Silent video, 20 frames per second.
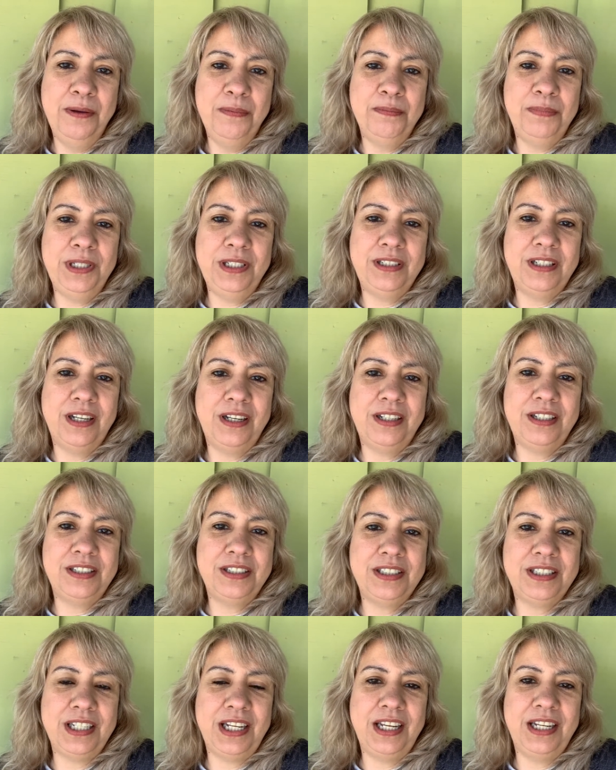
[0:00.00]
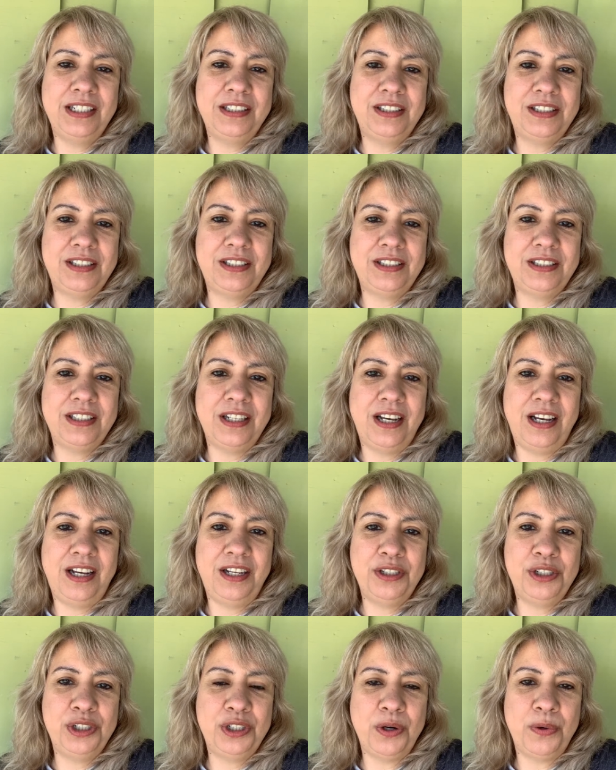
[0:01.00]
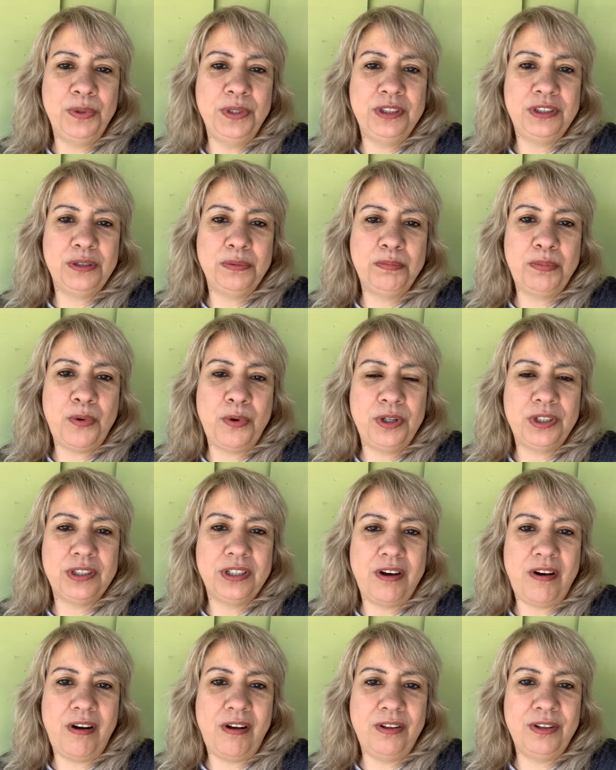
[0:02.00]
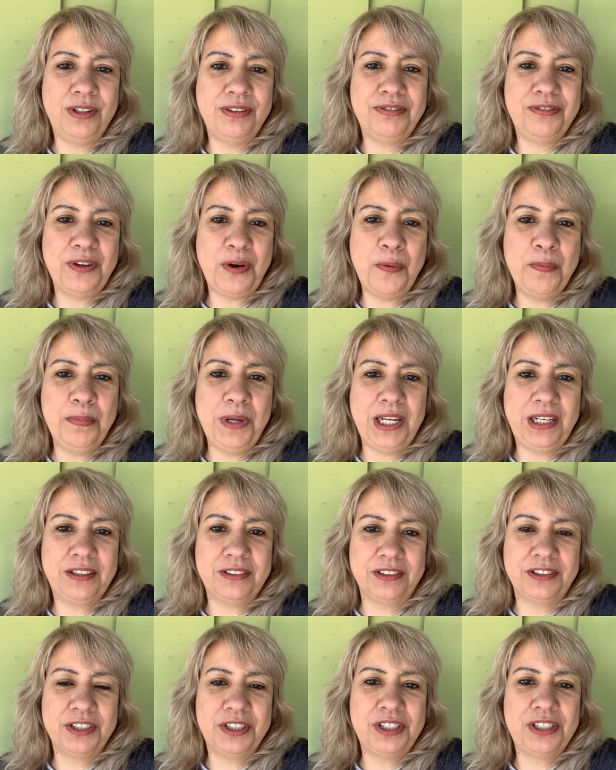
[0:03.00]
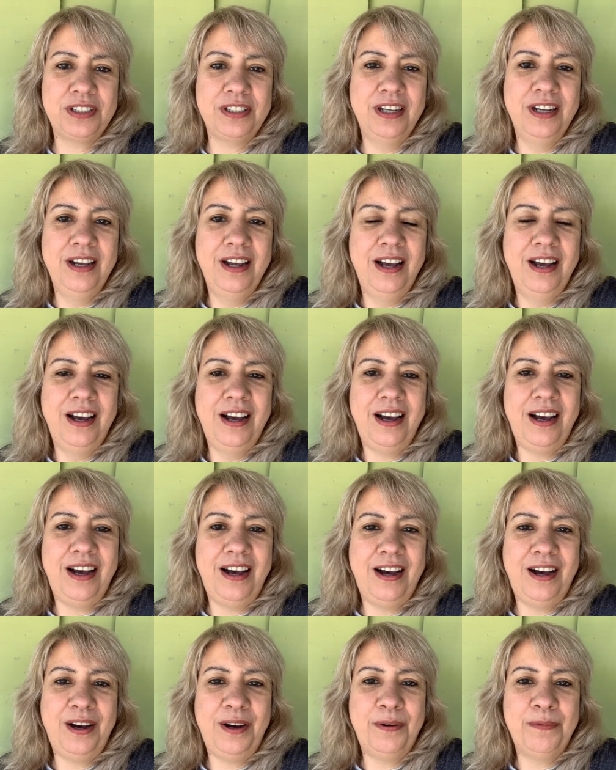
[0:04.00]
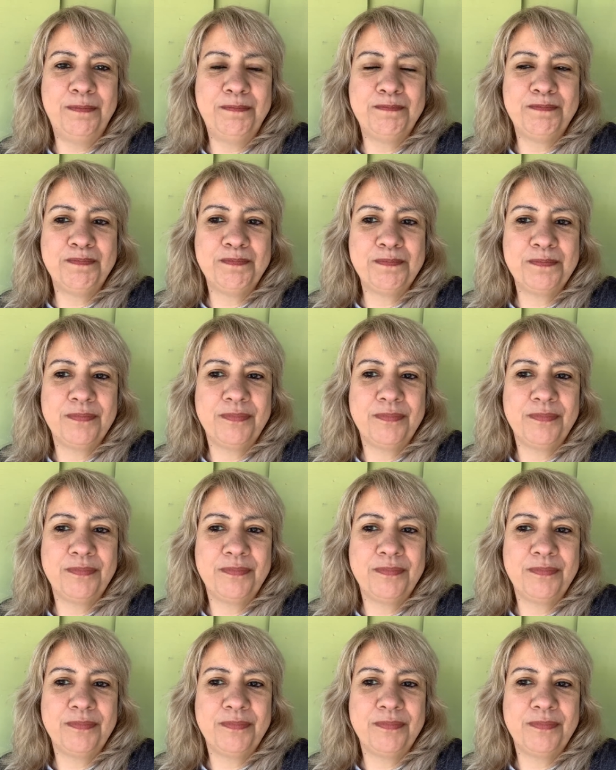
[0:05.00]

because it's, uh, showing support to all the filmmakers. Um,